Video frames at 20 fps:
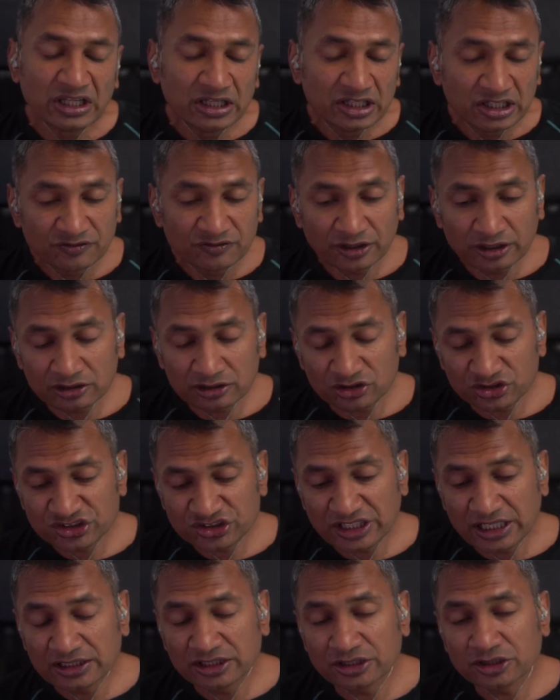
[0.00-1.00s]
You've all got
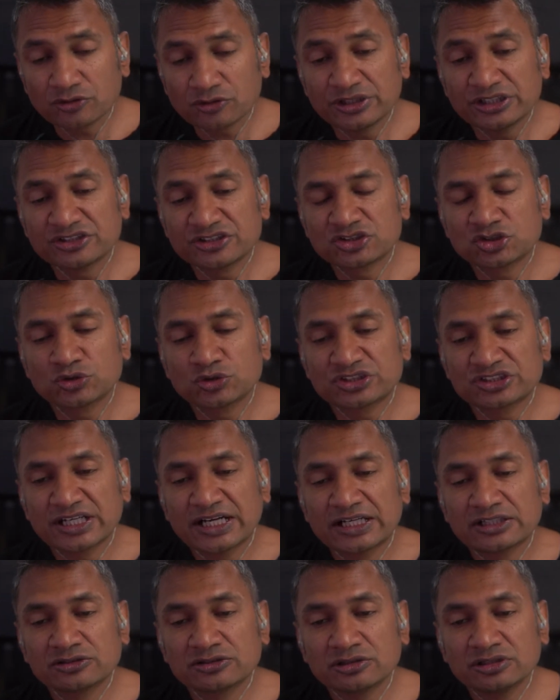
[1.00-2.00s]
Charlotte Green's Twitter
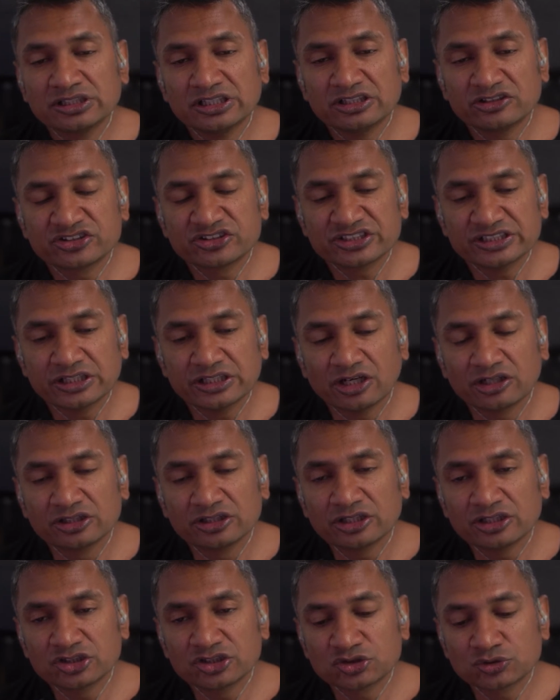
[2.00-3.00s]
handle. You'll see on
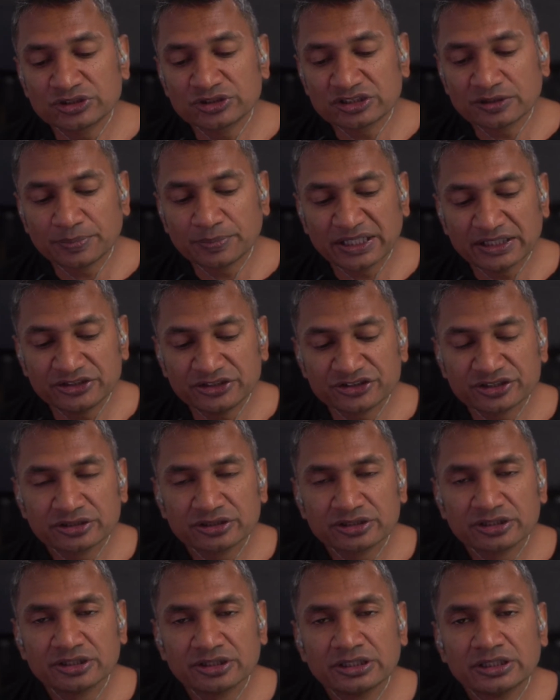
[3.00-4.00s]
her Twitter page,
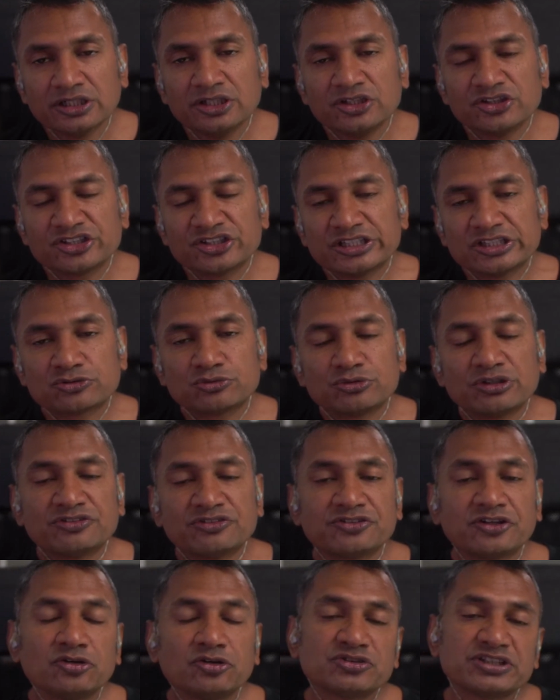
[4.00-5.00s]
she's
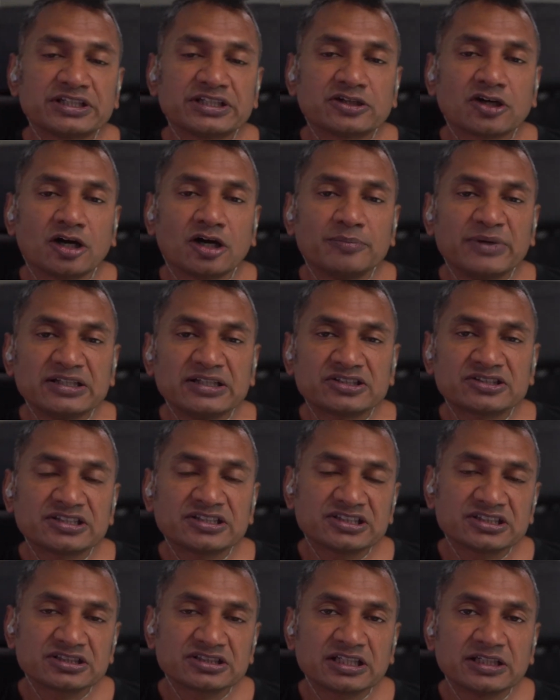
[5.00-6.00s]
refusing comments.
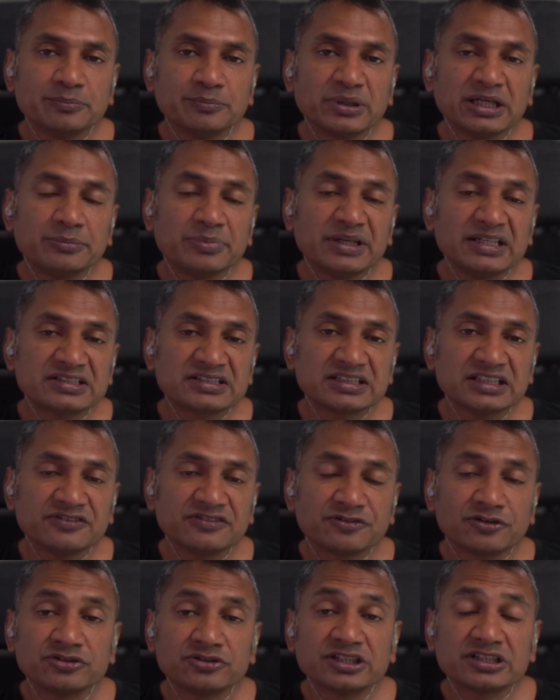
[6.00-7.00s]
This is the
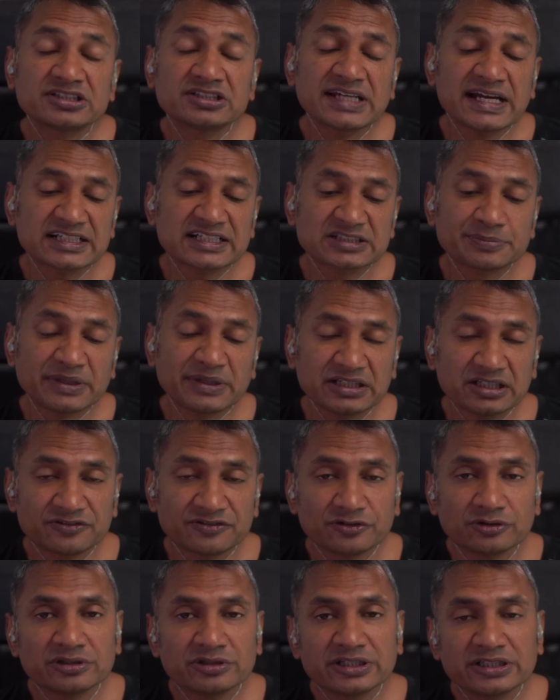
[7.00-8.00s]
BBC-funded,
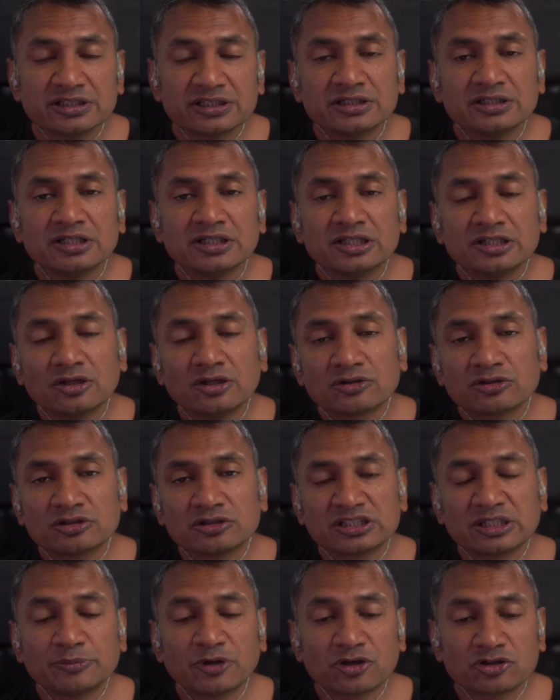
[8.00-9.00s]
taxpayer-funded local
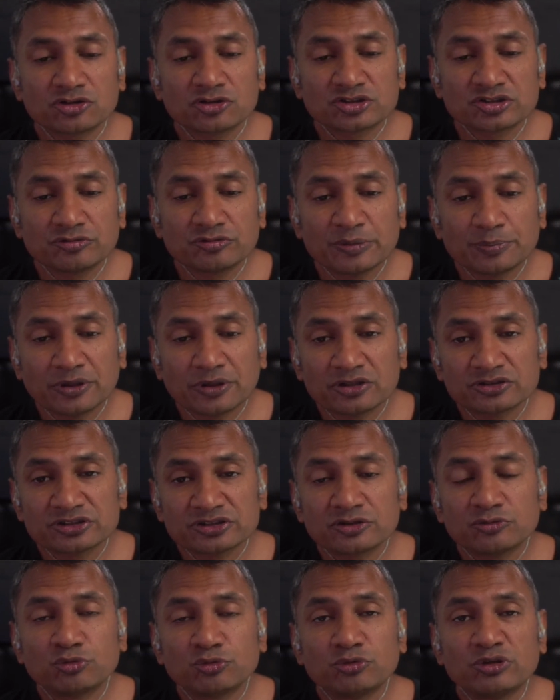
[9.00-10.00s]
democracy
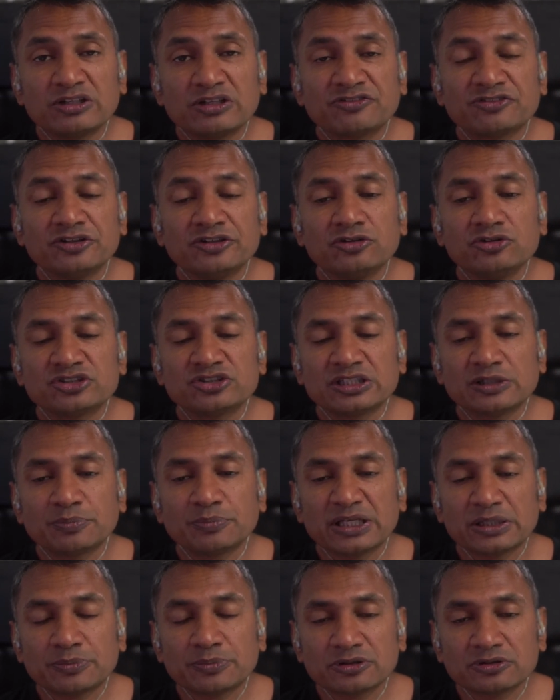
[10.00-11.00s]
reporter refusing
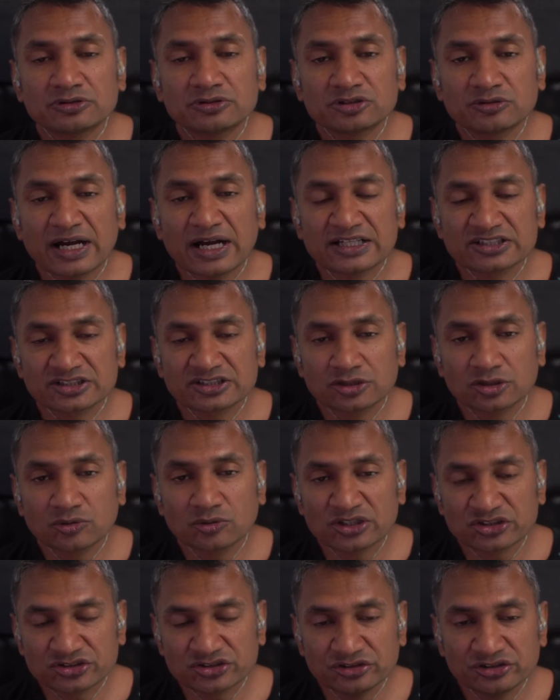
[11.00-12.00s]
people to ask her
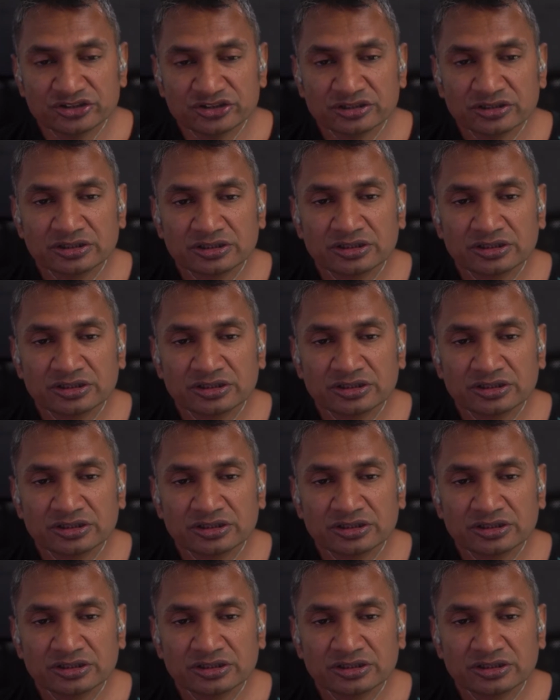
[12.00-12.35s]
questions.